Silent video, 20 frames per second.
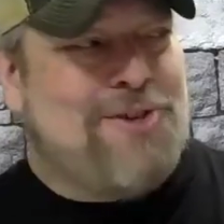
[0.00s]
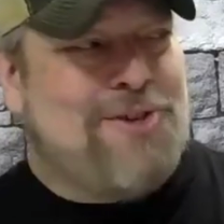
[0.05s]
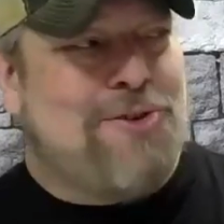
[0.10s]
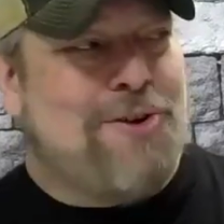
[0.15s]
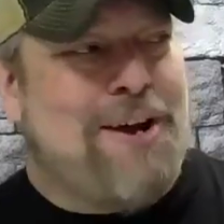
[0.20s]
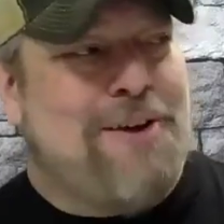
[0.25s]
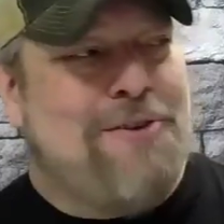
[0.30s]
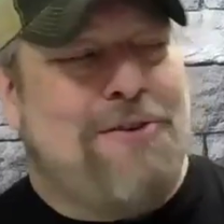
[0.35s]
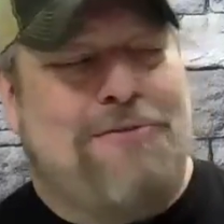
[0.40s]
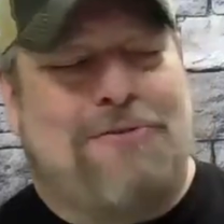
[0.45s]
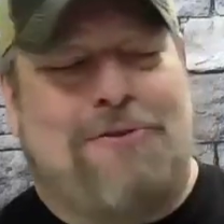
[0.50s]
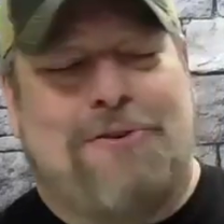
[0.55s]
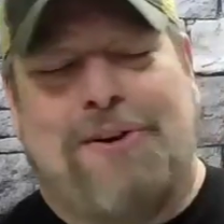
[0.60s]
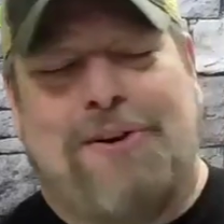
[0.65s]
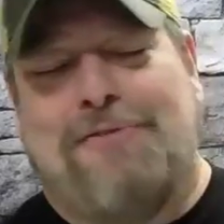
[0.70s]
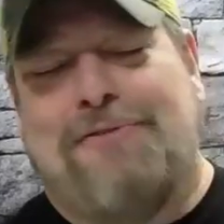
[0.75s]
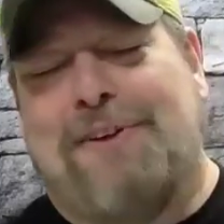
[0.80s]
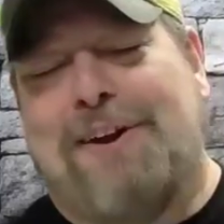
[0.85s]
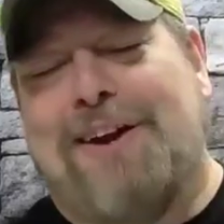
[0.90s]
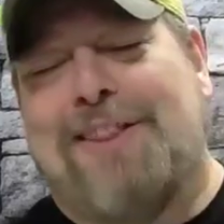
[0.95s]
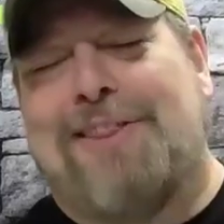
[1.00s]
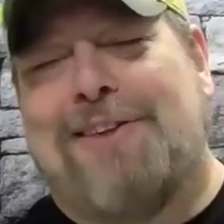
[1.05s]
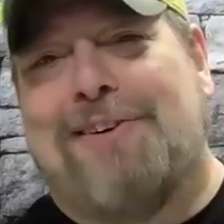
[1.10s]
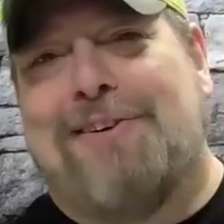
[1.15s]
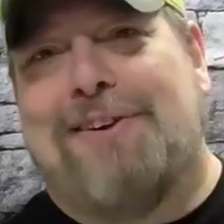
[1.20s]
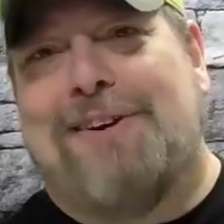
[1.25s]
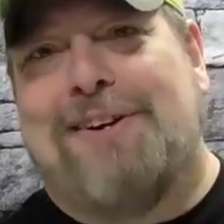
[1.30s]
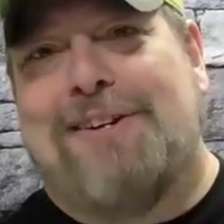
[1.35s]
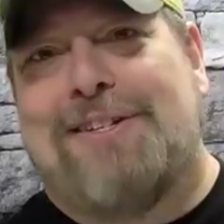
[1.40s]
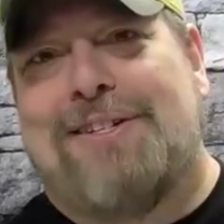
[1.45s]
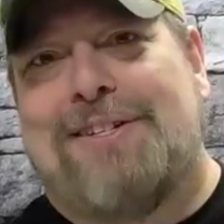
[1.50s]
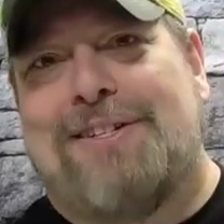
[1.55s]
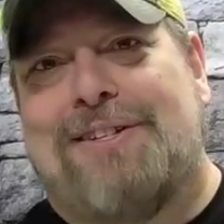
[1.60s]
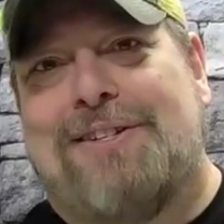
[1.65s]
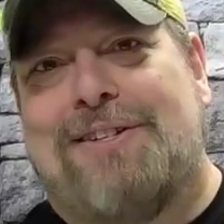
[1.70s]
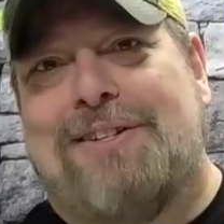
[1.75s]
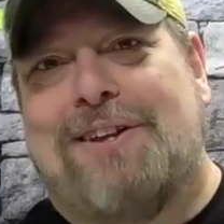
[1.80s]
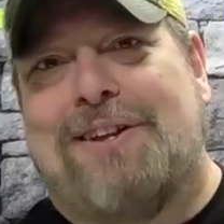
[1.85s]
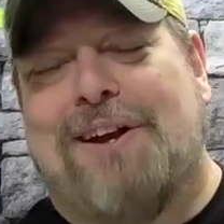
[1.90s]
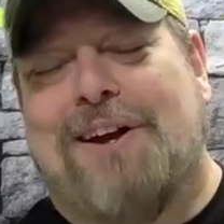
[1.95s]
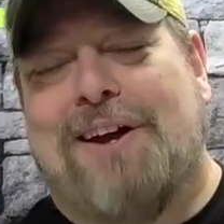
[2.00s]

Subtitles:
So I try to avoid fan theories